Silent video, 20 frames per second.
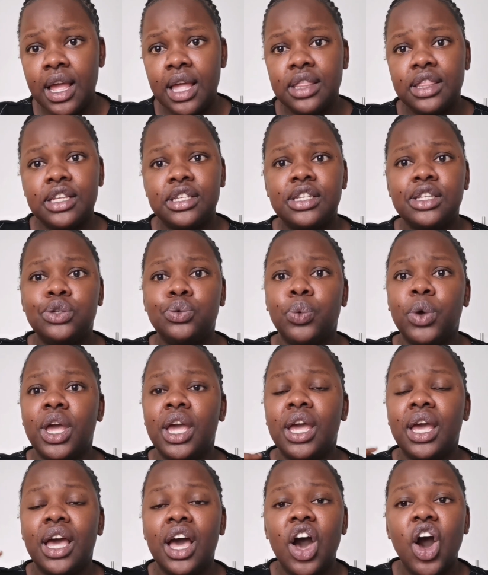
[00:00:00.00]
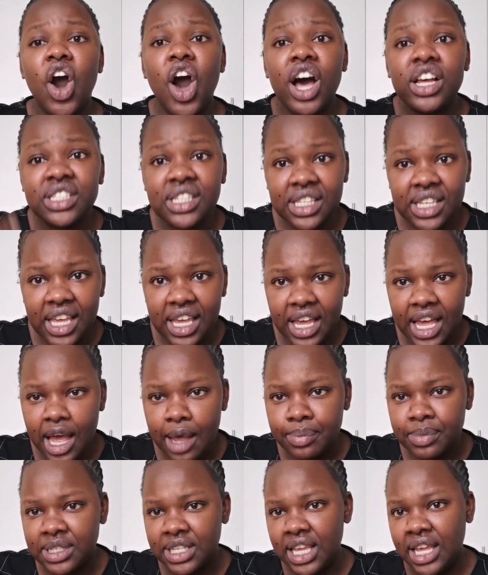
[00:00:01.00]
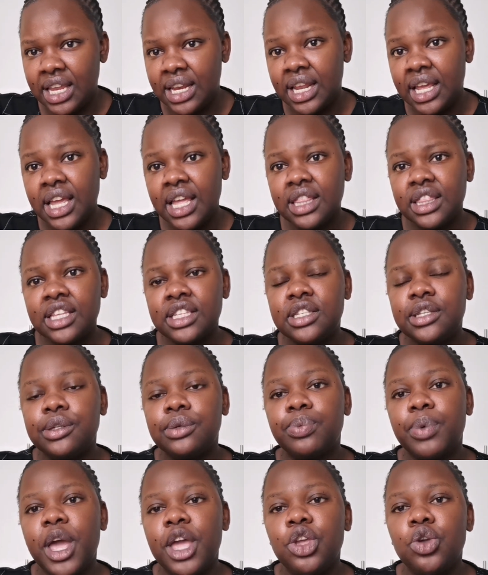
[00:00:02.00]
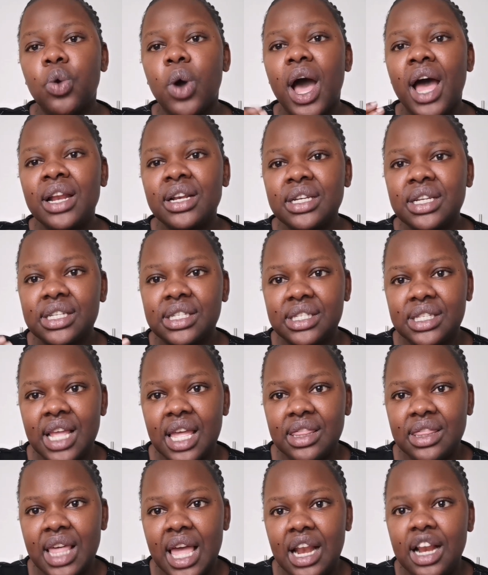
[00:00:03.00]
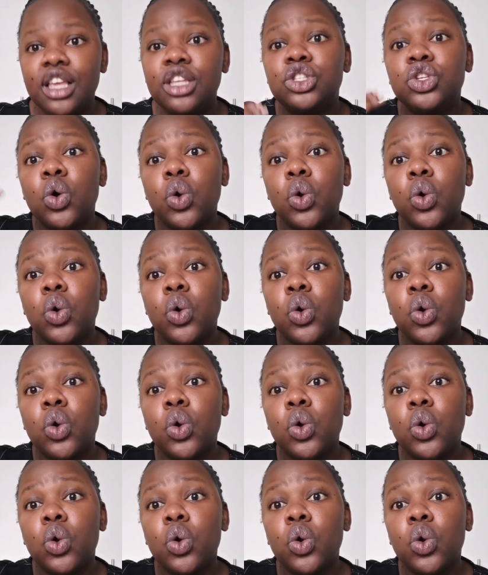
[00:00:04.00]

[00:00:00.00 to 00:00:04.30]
This is where asking comes in. This is where you understand that it's